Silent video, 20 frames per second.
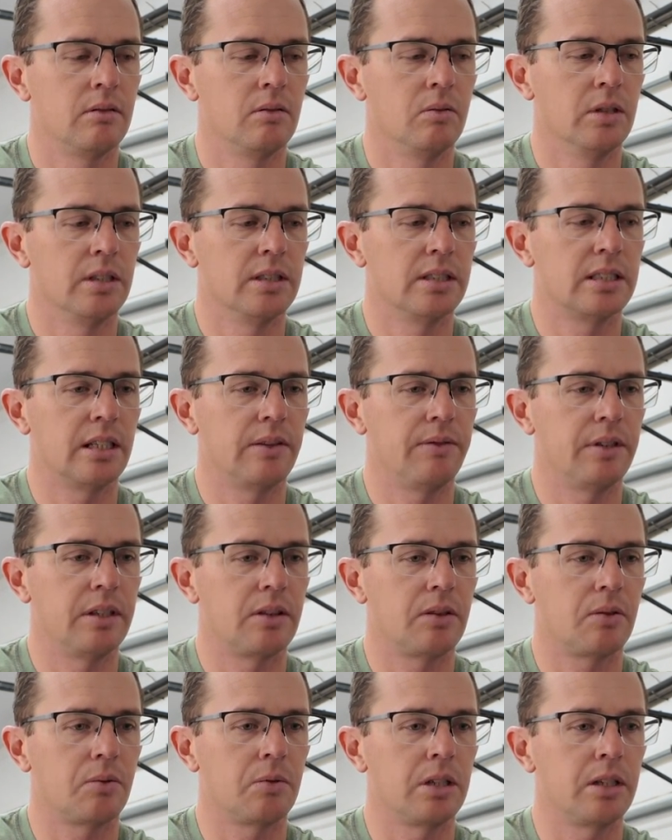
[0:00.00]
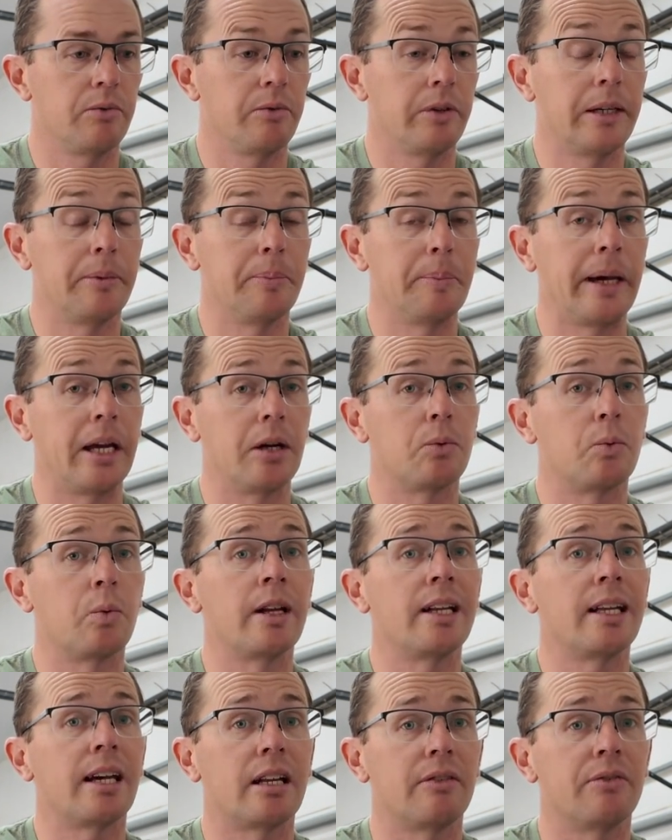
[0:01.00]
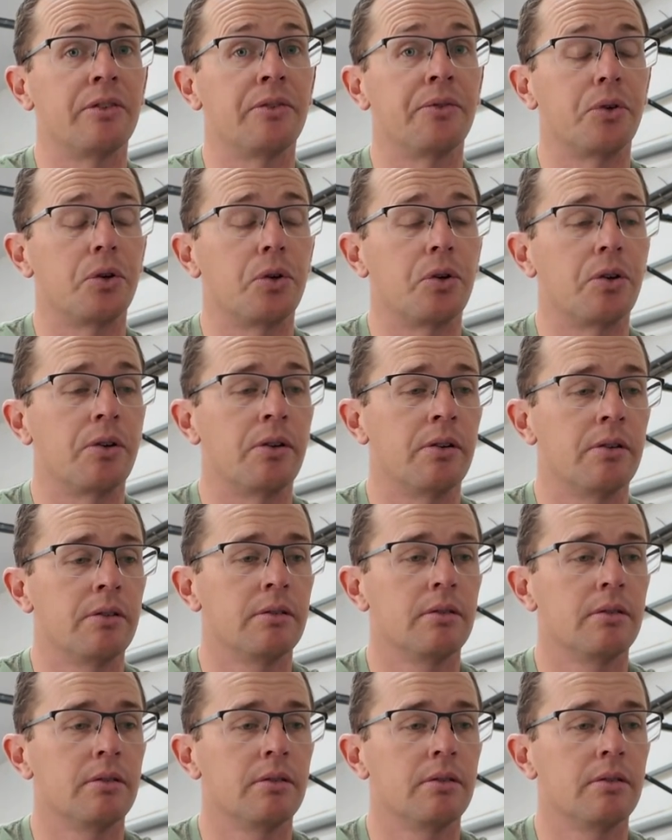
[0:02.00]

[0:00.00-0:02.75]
173. We may run out of inverter.